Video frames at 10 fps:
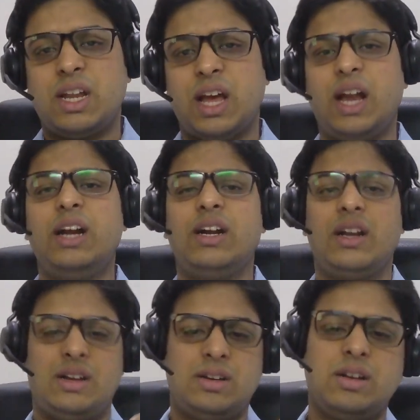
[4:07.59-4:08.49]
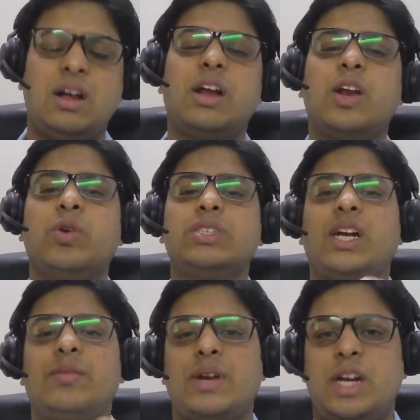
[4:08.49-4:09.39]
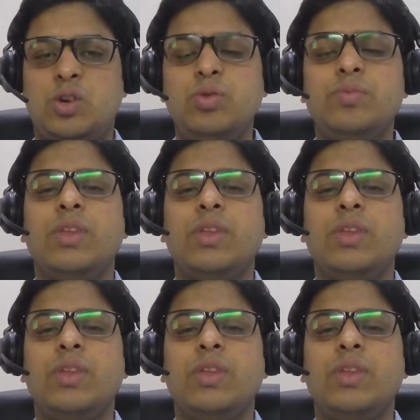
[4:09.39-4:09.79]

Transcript: and request the company to,